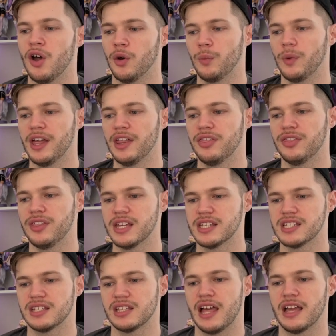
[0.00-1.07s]
with
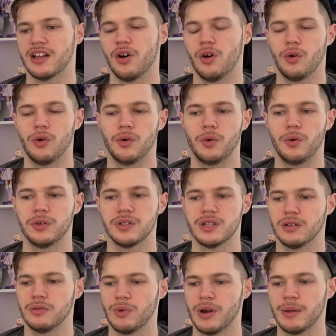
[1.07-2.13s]
this, like, whole
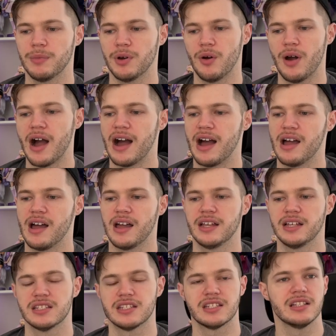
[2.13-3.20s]
Rainbow
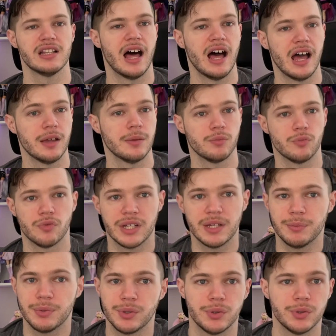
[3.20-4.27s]
High slime
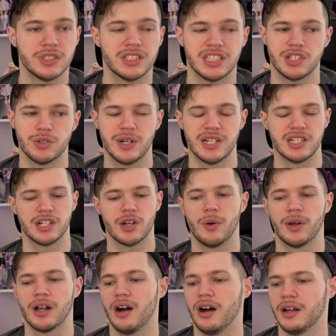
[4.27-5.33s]
reboot situation
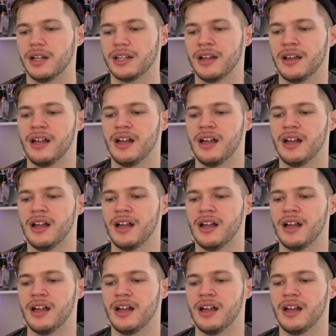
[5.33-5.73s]
going on,